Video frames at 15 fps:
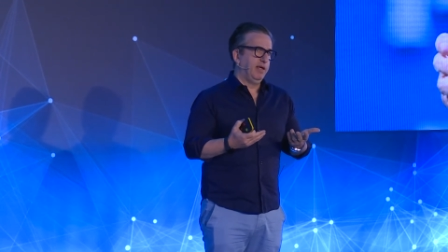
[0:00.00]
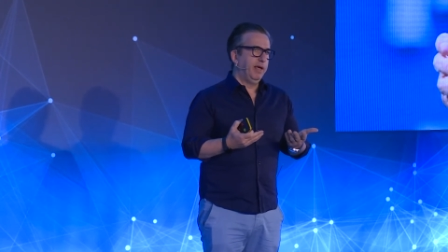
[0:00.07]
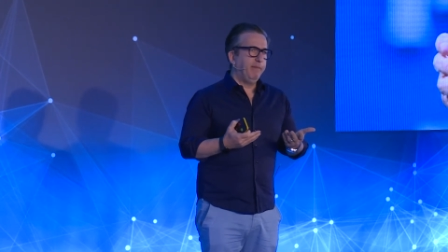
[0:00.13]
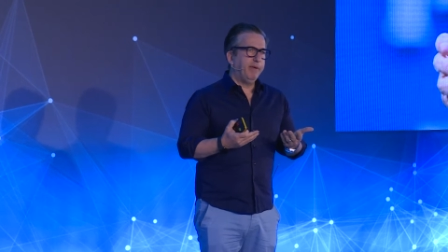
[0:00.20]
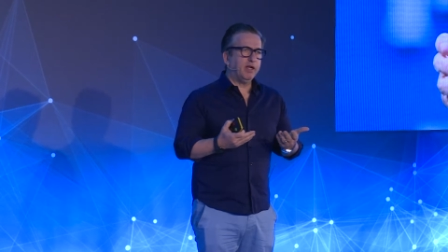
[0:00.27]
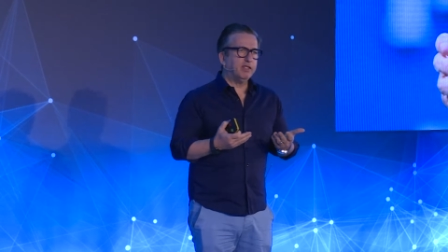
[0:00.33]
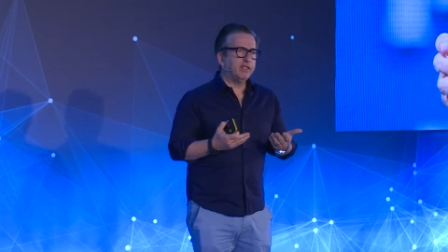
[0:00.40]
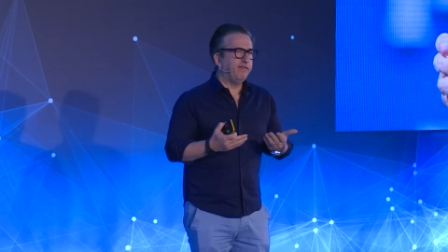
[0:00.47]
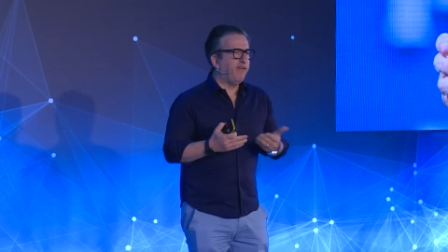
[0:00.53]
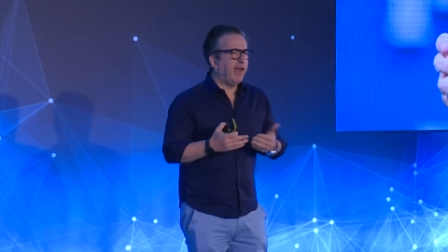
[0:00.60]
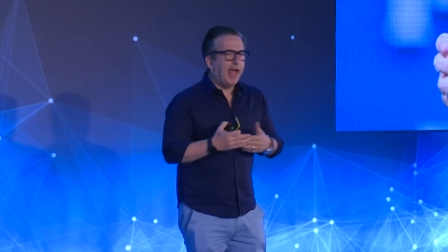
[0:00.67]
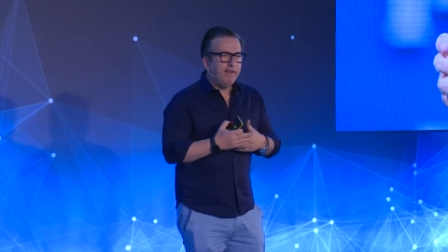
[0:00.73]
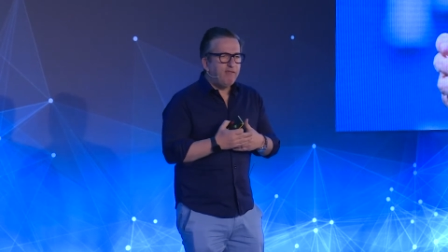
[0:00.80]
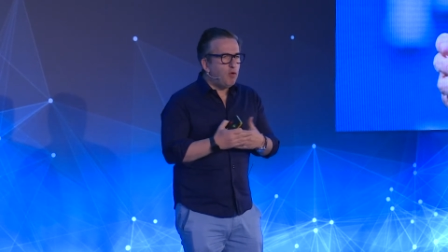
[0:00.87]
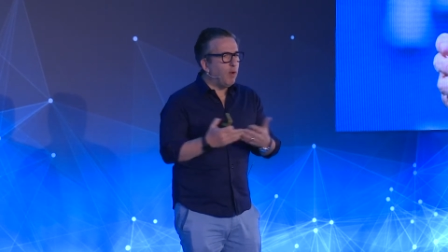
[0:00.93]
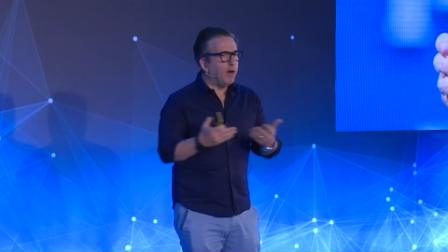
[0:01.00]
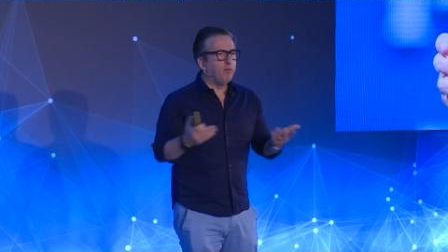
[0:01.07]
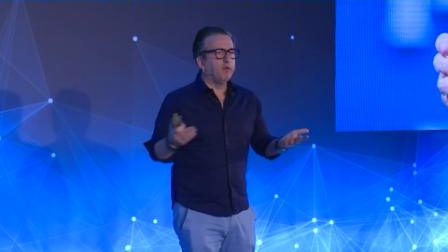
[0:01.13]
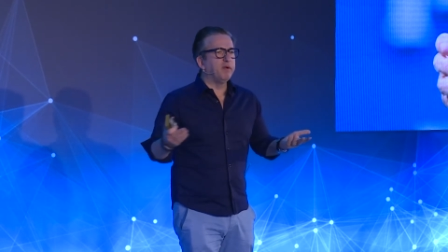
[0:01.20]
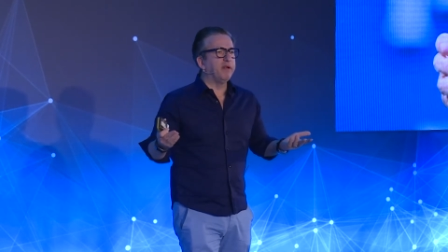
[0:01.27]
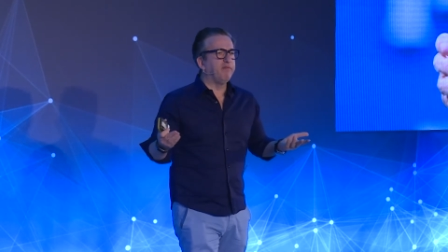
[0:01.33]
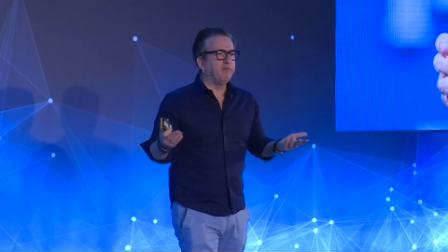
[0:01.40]
Because if everyone
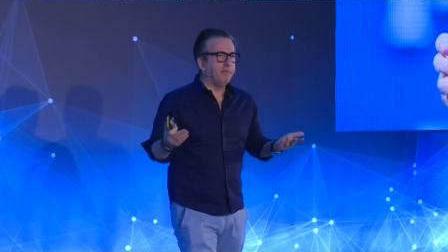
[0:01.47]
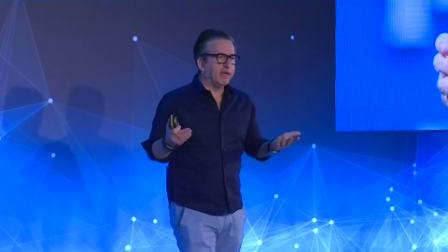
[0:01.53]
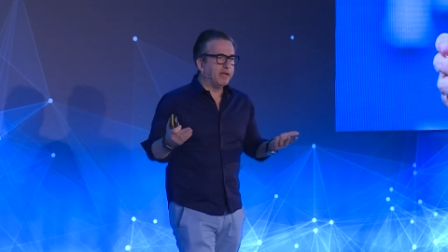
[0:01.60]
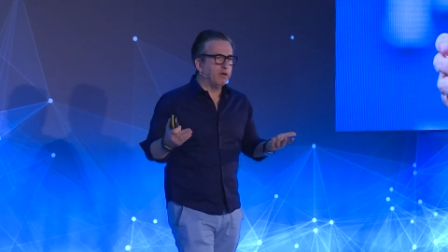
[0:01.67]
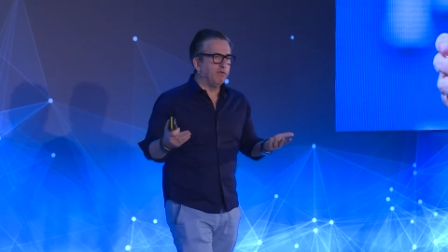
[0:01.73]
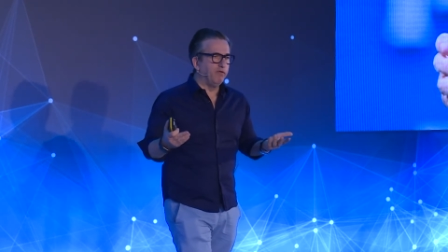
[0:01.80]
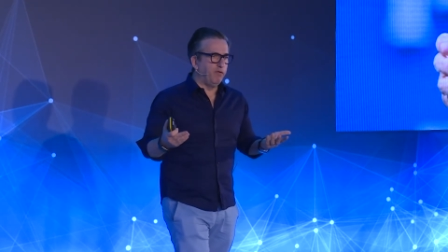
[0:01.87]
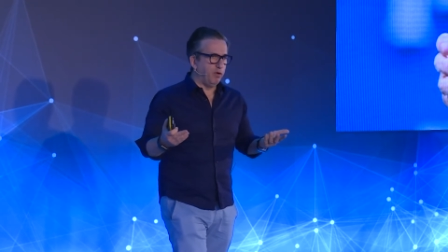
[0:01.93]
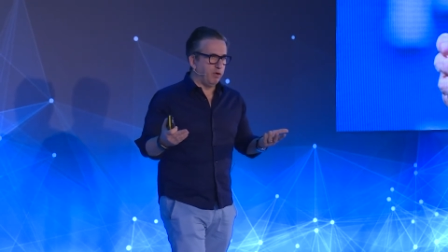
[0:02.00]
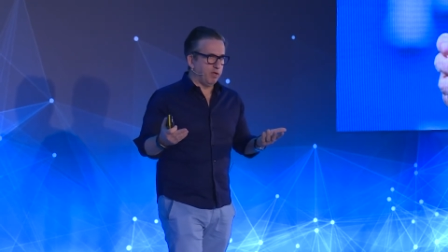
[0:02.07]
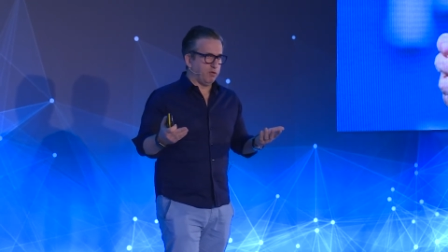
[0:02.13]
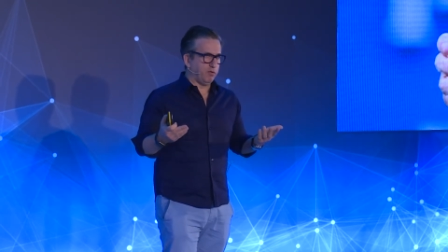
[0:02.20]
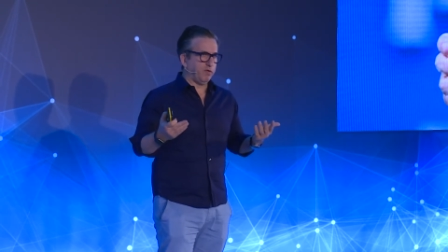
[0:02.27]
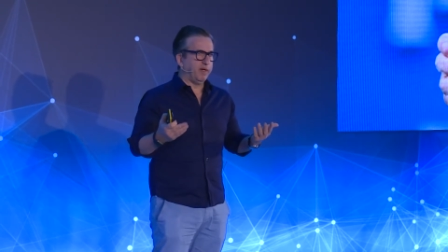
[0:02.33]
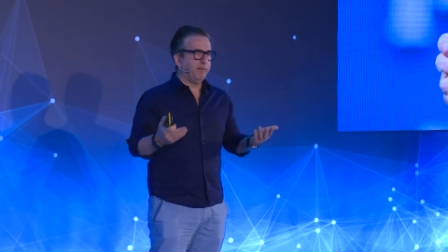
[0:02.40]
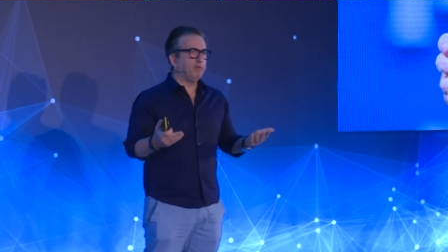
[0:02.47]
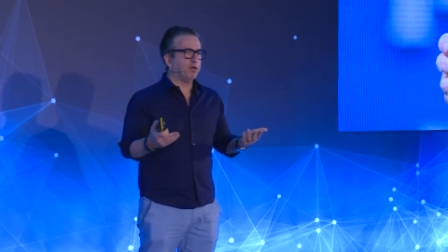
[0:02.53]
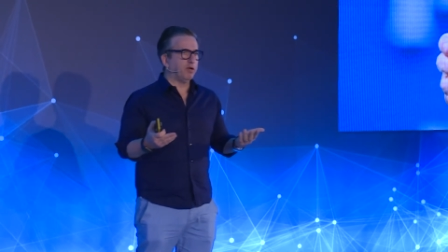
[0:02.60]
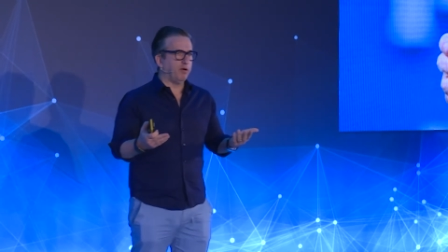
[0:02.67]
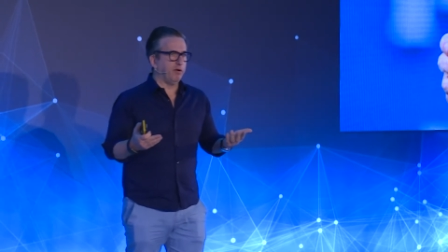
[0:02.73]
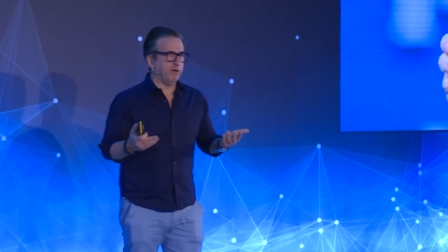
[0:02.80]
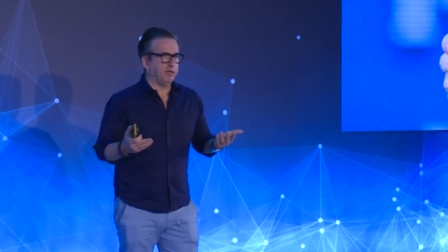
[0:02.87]
would have been converted to
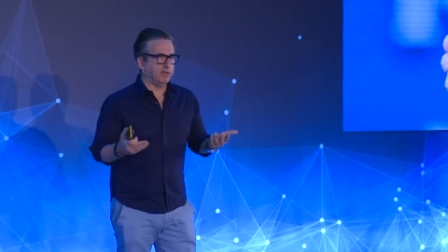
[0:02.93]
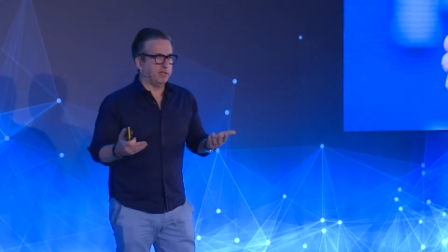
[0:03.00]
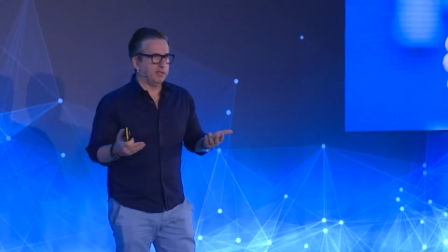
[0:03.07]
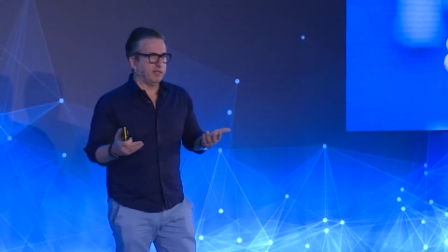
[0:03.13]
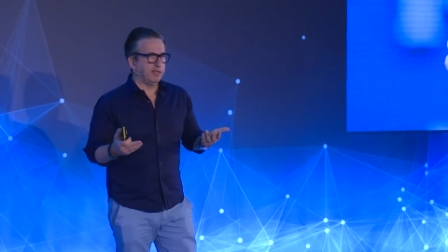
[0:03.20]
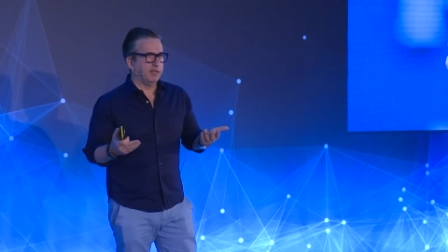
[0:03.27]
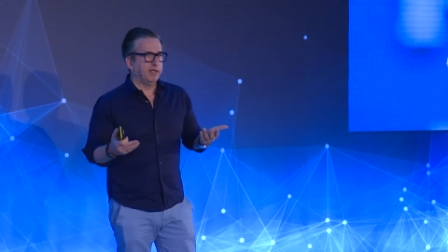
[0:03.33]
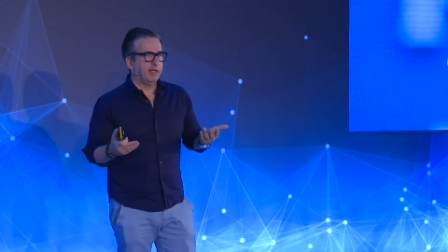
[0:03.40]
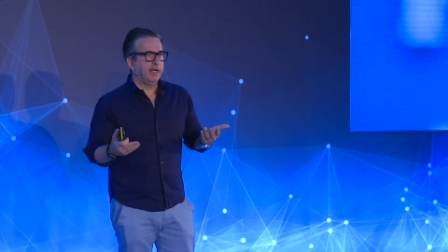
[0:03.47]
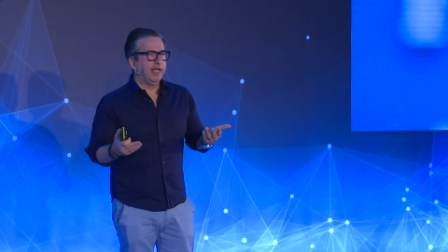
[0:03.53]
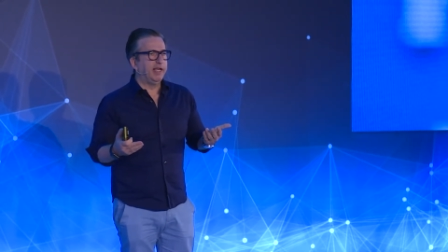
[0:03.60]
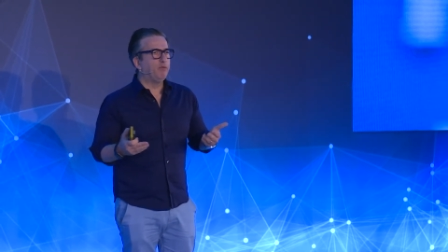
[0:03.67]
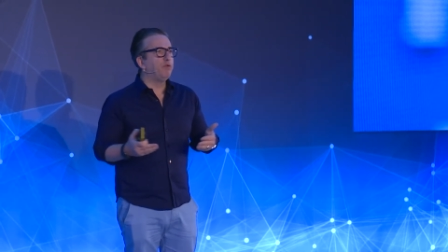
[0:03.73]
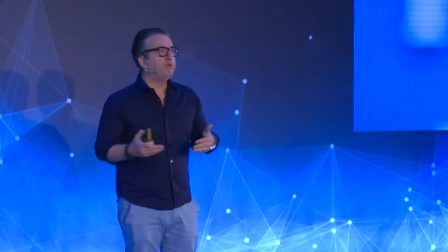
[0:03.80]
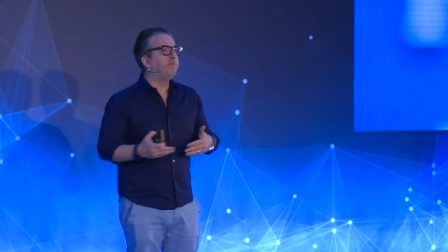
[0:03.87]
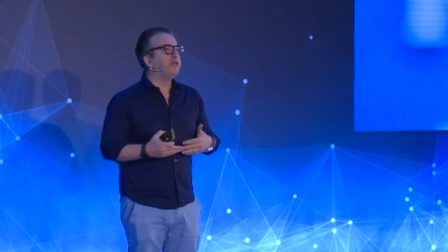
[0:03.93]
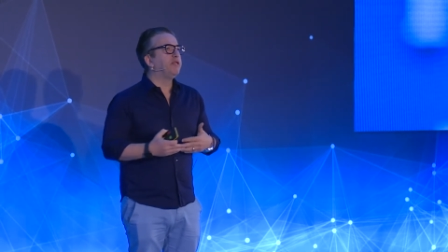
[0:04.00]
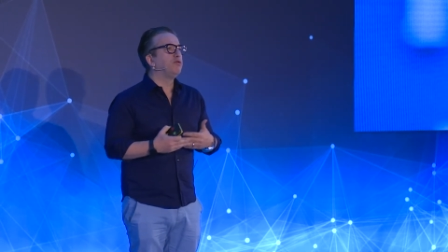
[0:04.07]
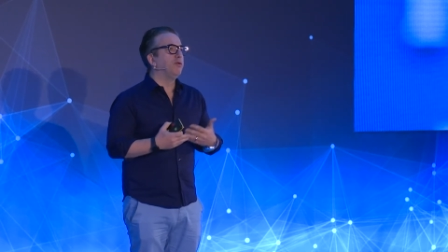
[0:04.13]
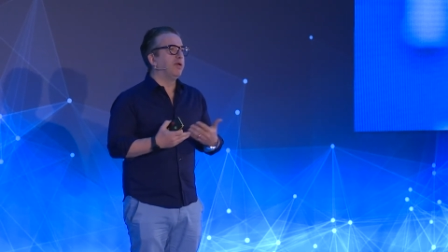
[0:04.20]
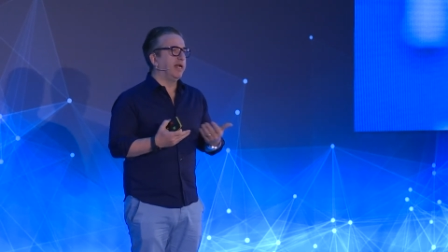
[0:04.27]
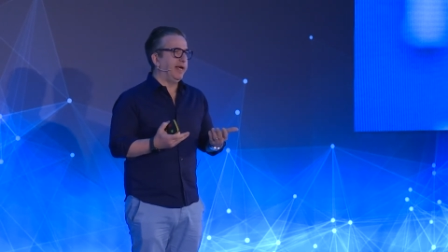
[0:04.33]
cryptocurrencies, it would be
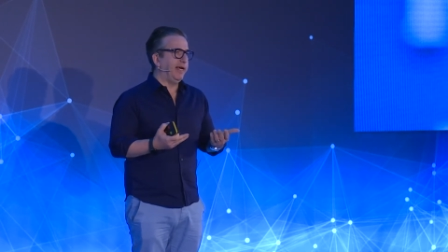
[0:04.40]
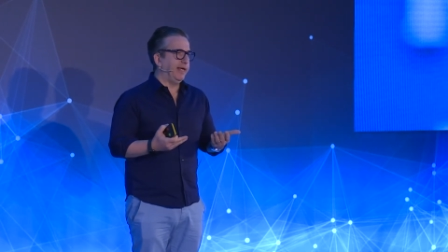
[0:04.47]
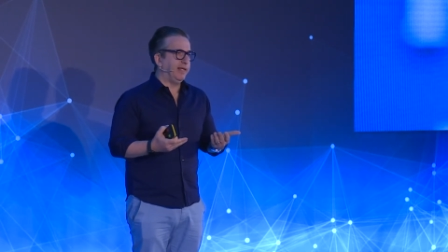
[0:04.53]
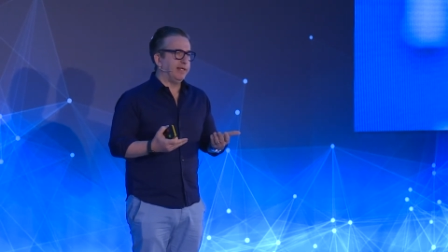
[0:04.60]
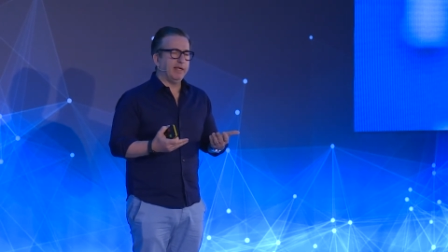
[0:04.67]
too late.